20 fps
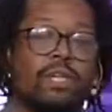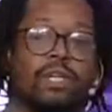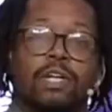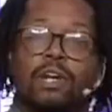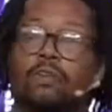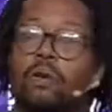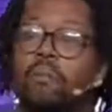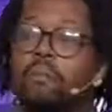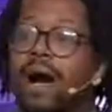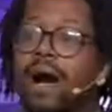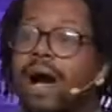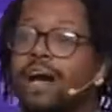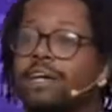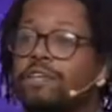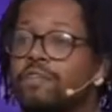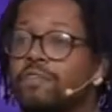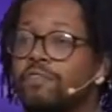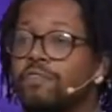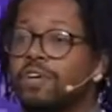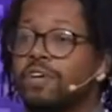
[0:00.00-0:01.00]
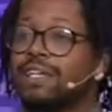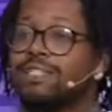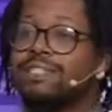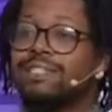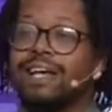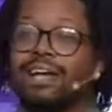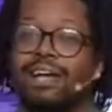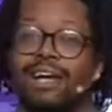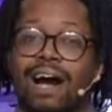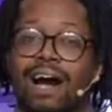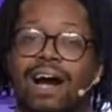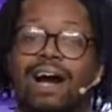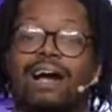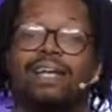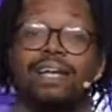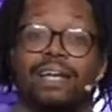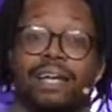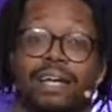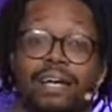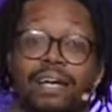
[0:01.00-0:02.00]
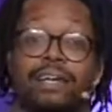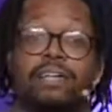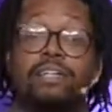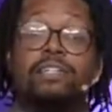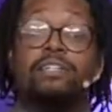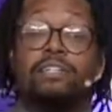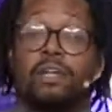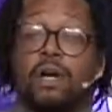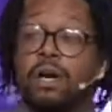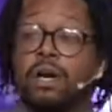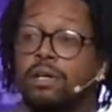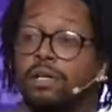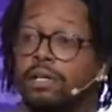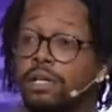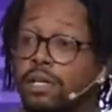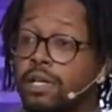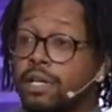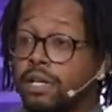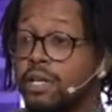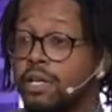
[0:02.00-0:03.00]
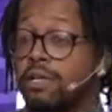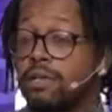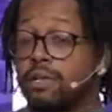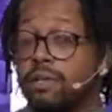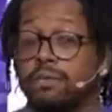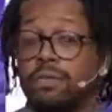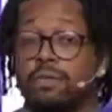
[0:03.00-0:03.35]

Good reminder for us that God is good,